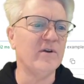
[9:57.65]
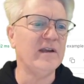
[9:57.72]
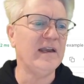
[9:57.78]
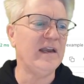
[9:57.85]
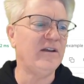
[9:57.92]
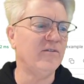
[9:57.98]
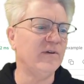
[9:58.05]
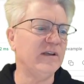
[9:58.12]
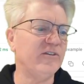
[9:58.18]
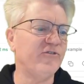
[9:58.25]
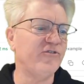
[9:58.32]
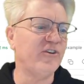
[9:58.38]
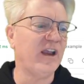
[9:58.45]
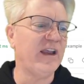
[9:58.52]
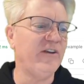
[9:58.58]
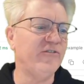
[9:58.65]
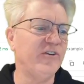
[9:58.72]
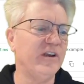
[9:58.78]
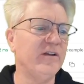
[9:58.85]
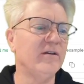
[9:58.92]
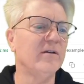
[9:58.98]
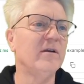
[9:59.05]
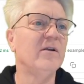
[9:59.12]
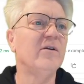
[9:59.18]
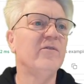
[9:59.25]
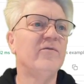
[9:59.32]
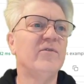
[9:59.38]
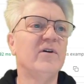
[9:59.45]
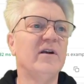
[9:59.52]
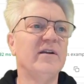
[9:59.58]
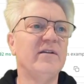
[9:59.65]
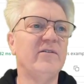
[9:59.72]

would need to exchange it for a